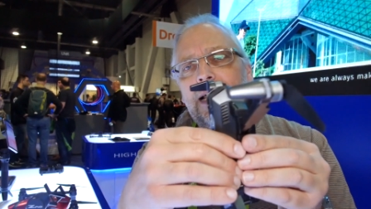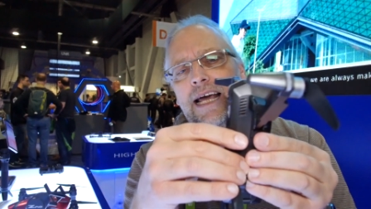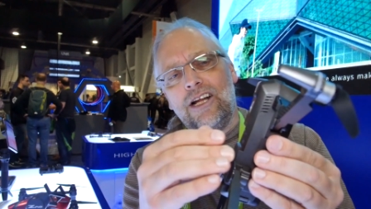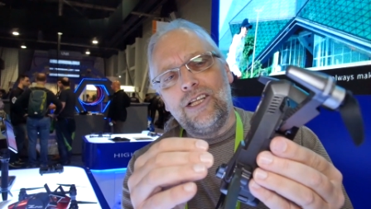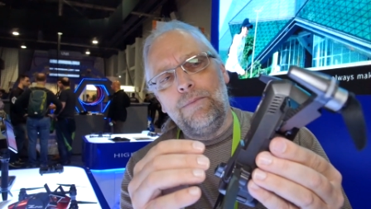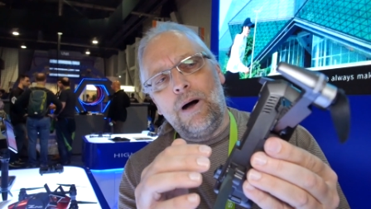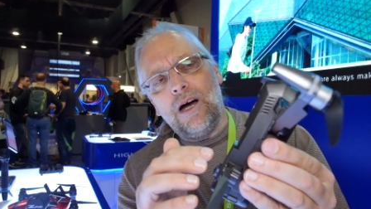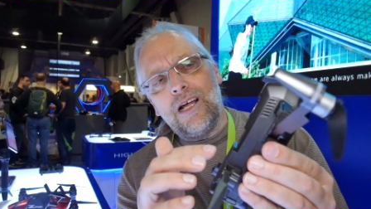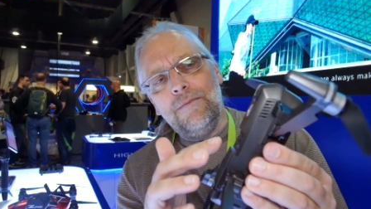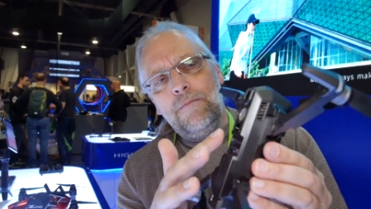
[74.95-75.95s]
And on the
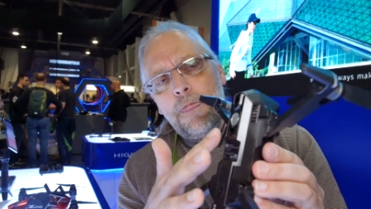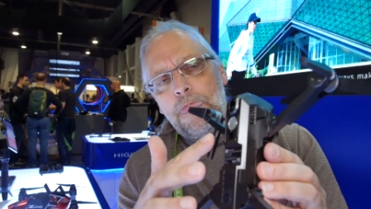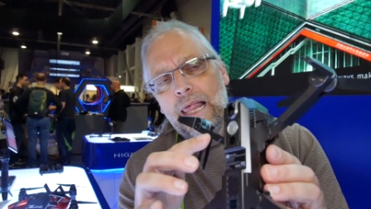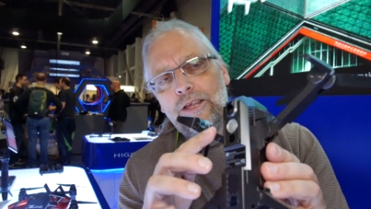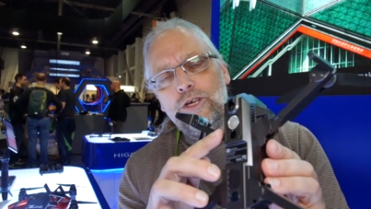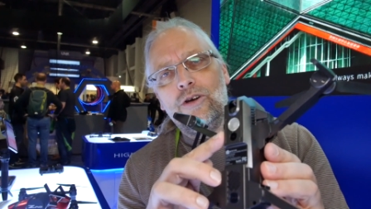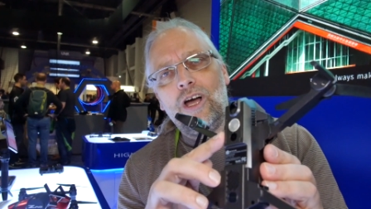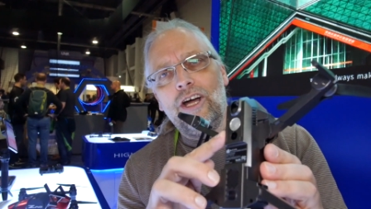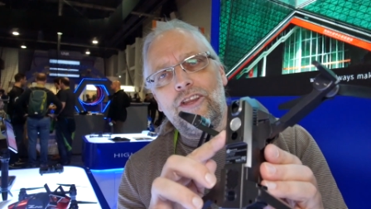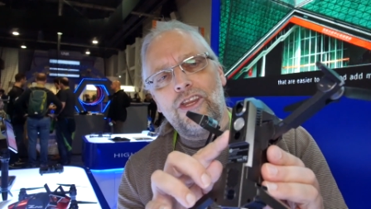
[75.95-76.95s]
bottom, you have
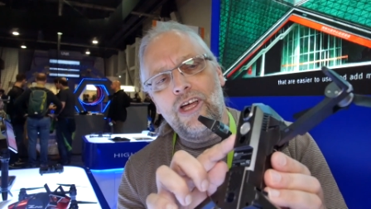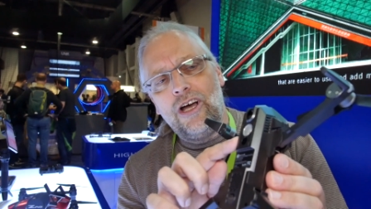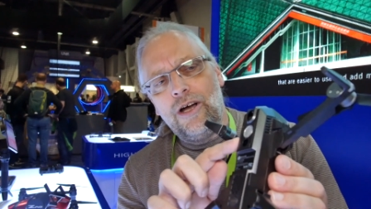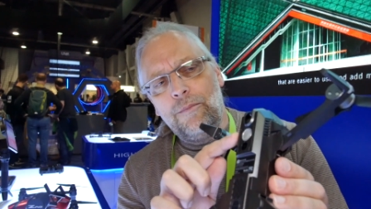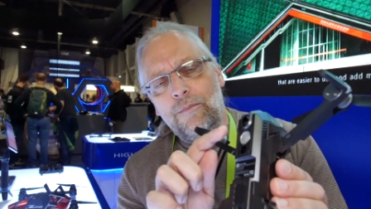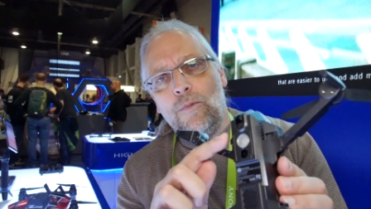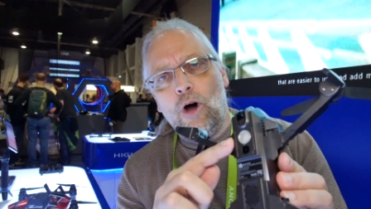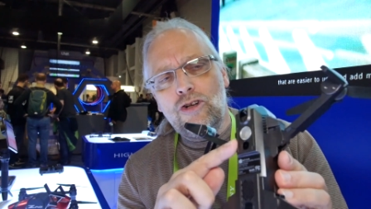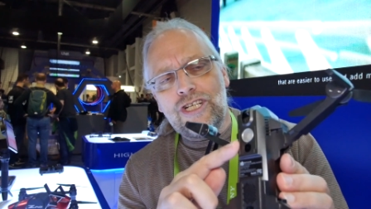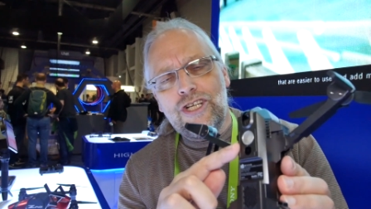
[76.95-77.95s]
got the
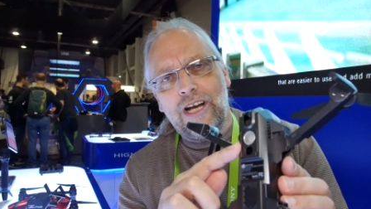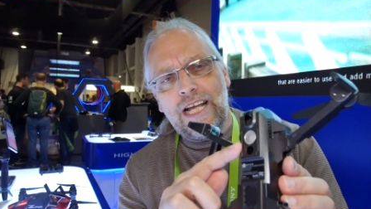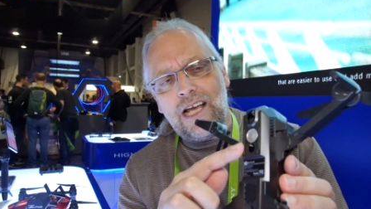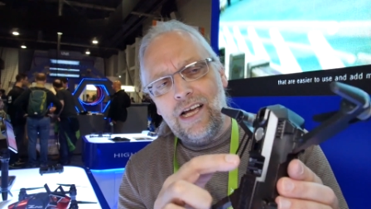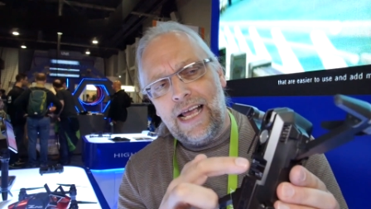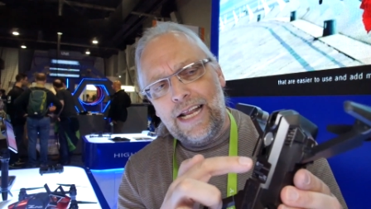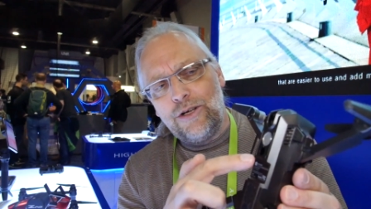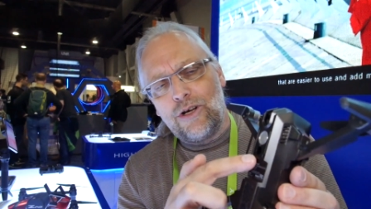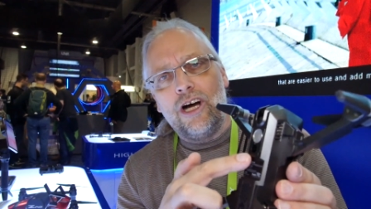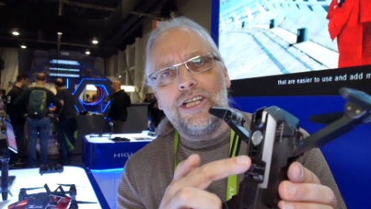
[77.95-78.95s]
ultrasonic and
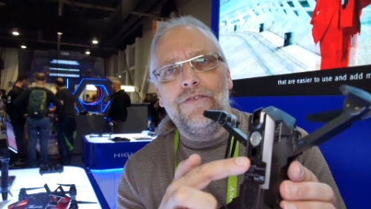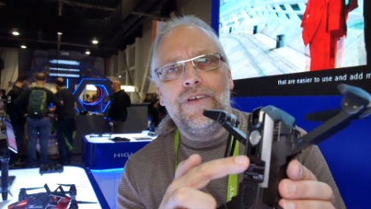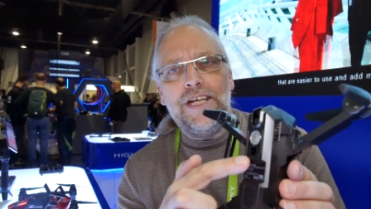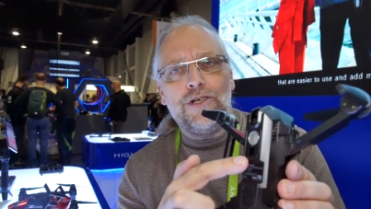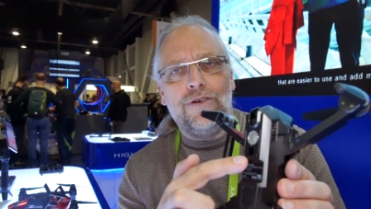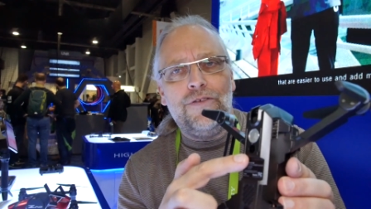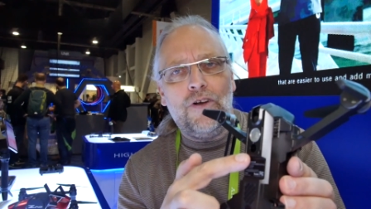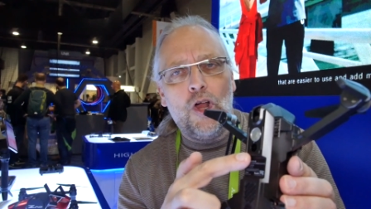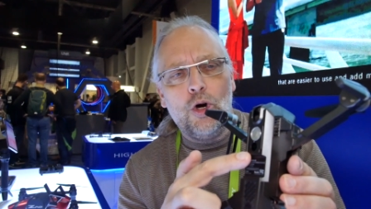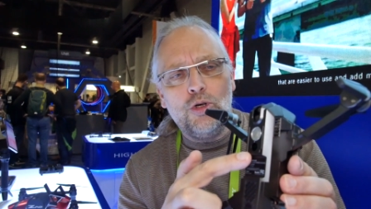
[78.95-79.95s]
you have got the visual
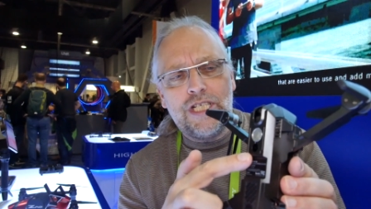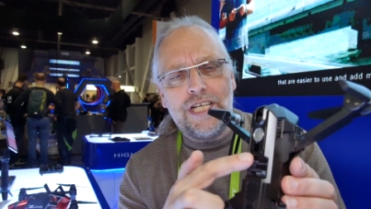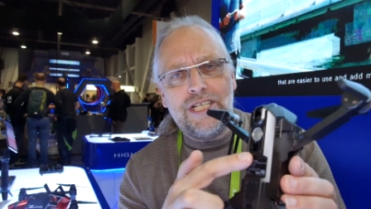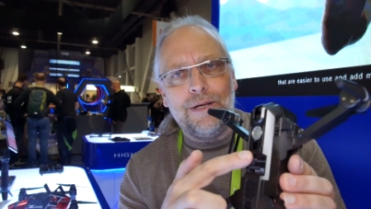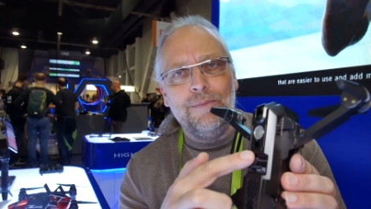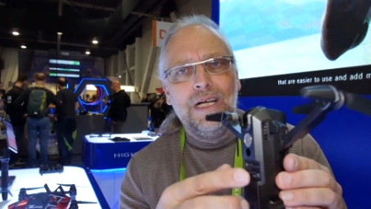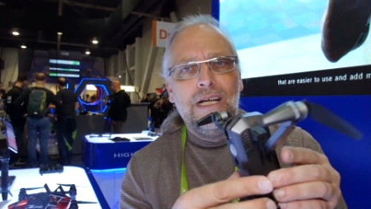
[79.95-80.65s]
flow system.